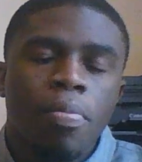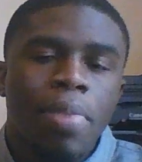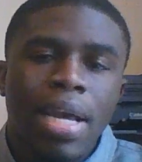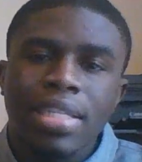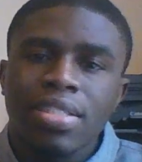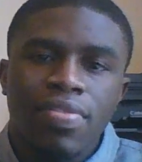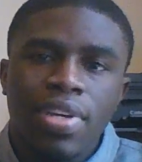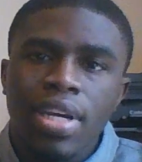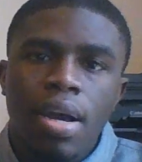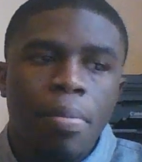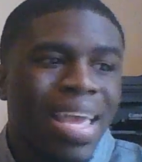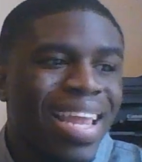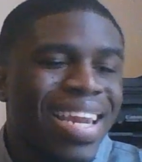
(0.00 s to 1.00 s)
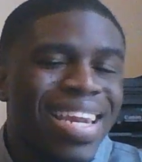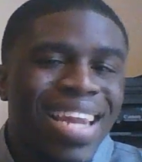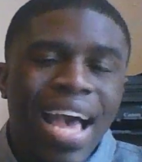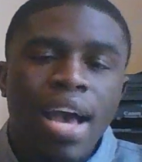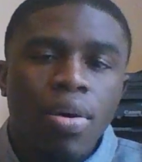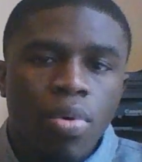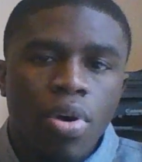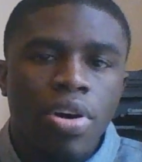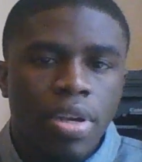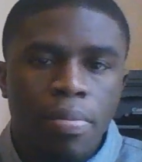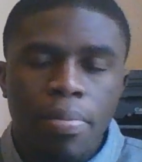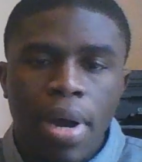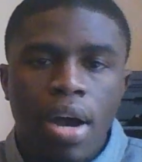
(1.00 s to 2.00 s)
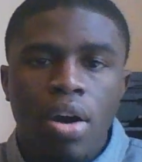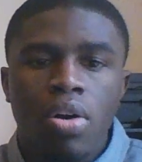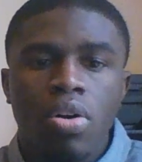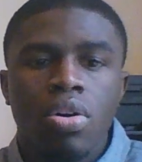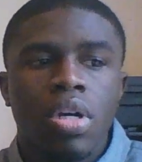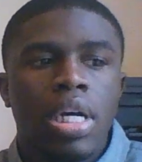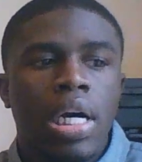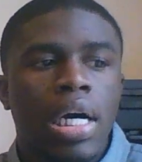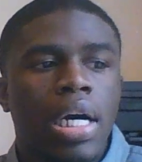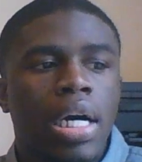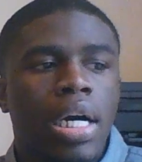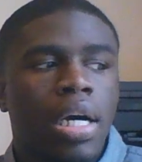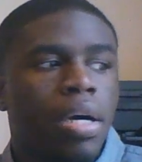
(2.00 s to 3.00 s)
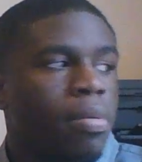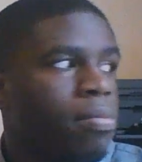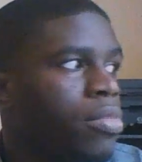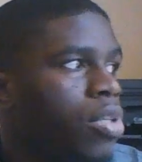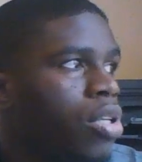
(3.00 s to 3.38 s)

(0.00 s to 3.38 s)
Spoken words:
passive income, and not worry about a